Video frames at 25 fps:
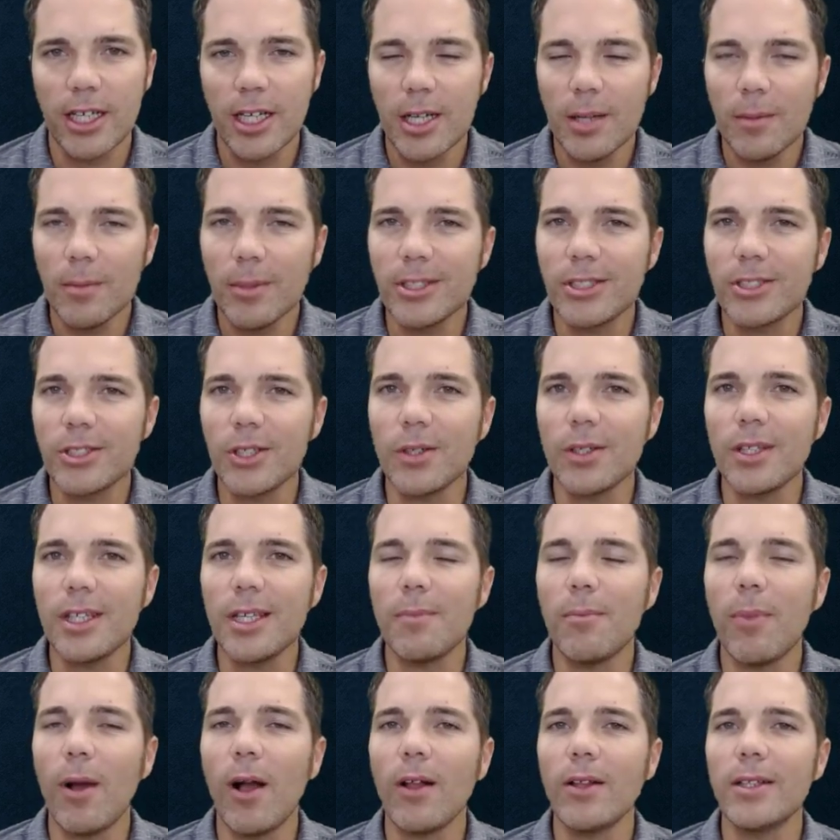But certainly
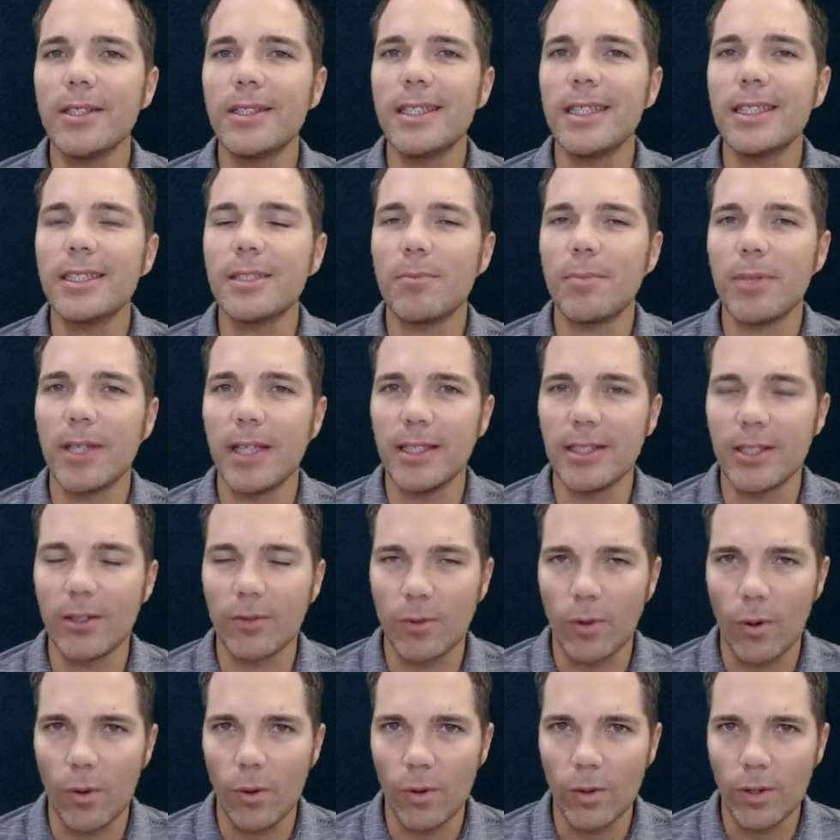politics plays a
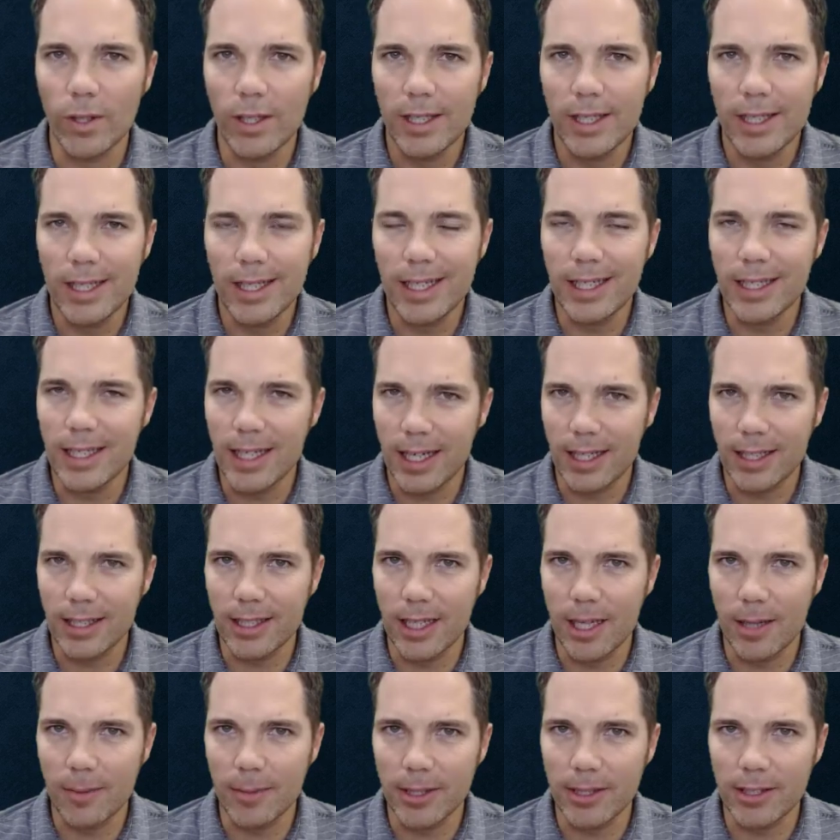role in
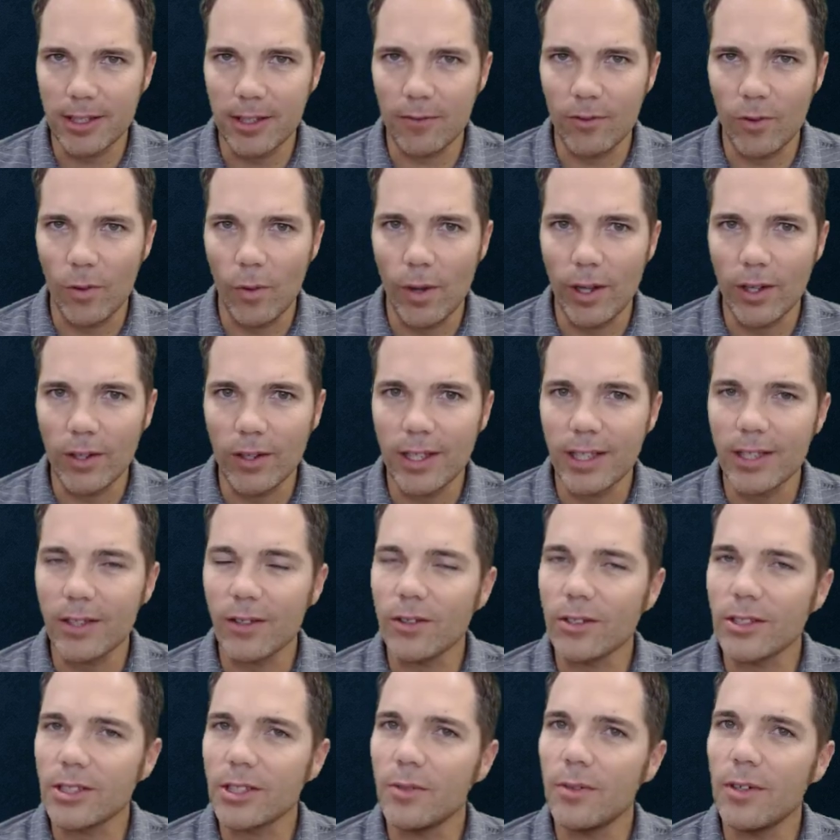economics of oil and
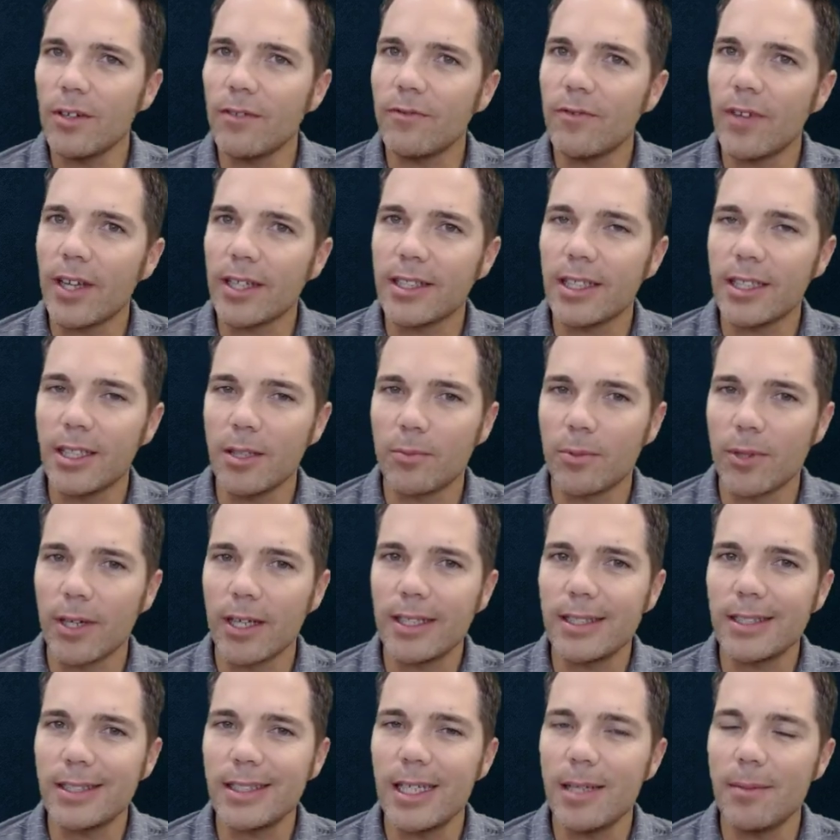also affecting the price.
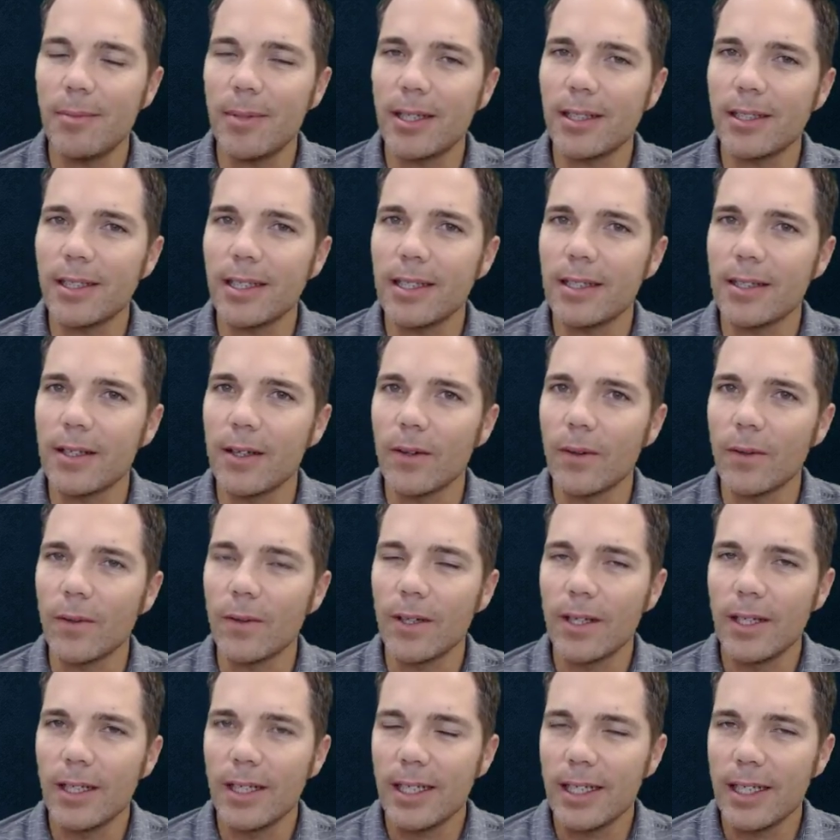Typically, though,
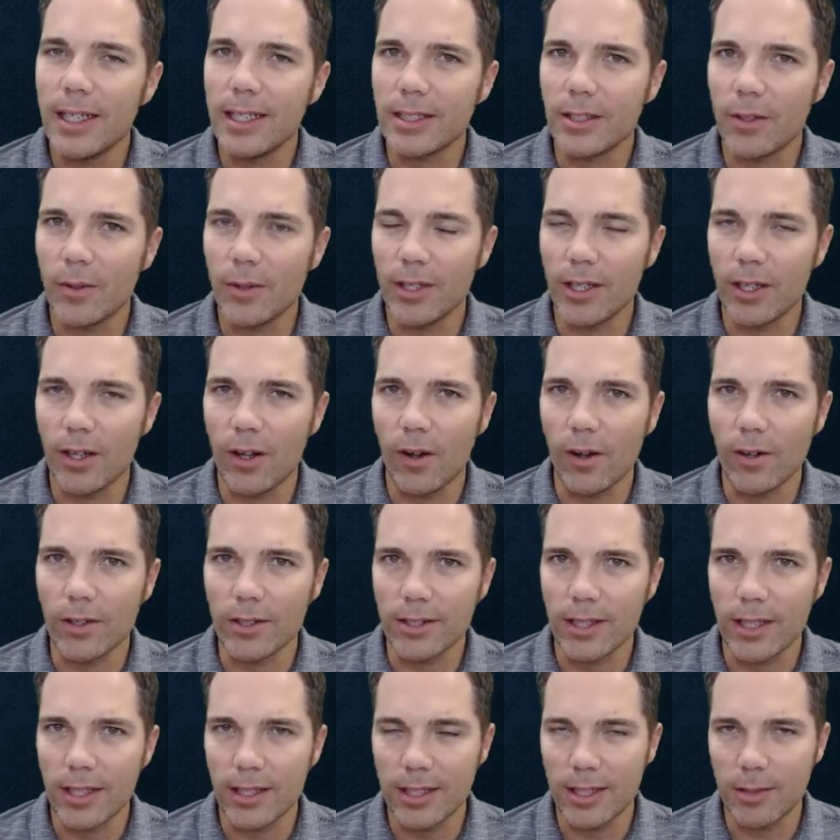it's going to cause
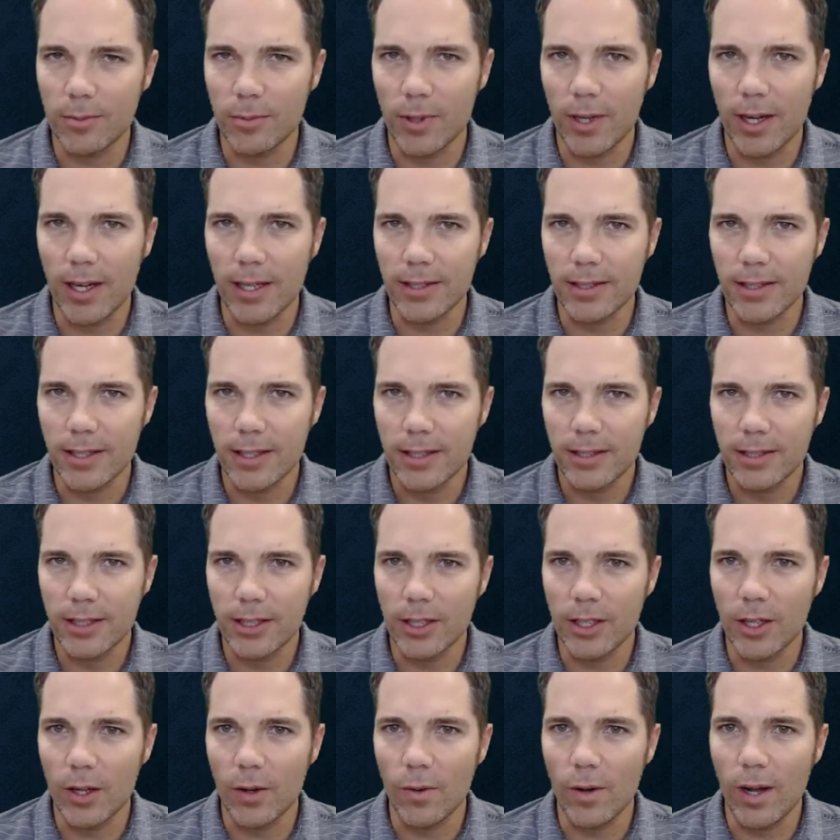the price to
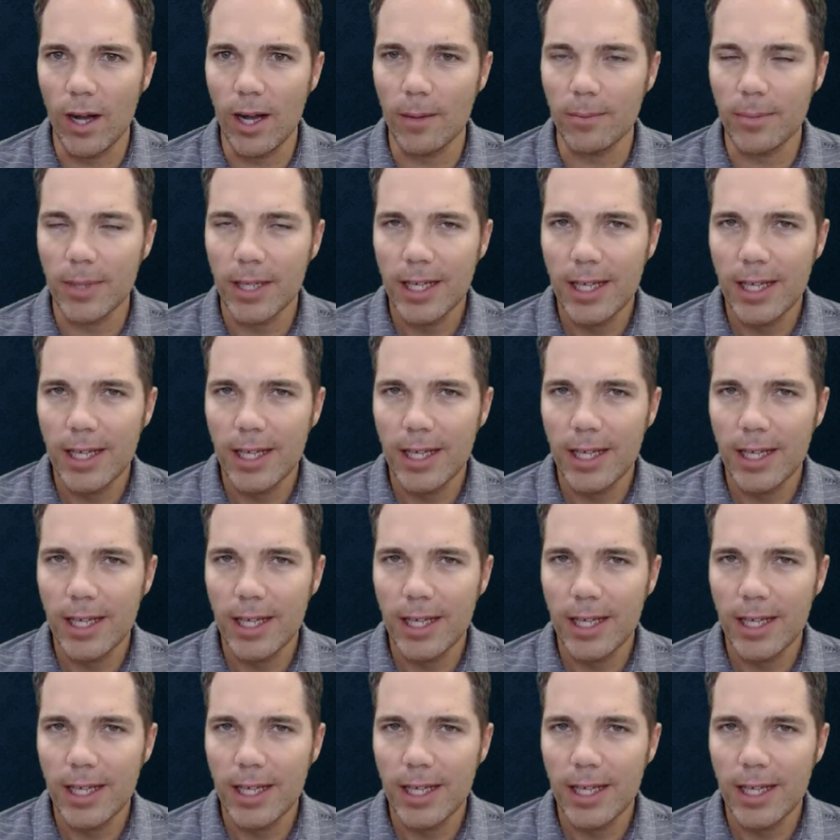go up.